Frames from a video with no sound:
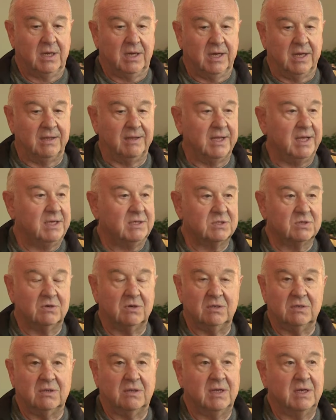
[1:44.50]
And these are
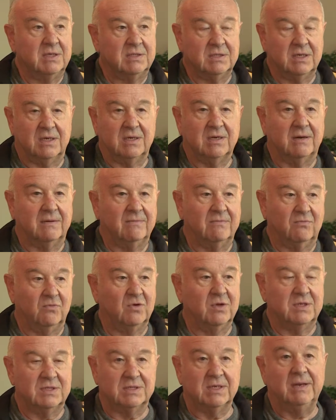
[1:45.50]
all the things that come
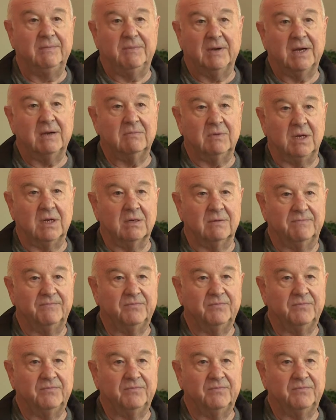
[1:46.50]
with sleep apnea.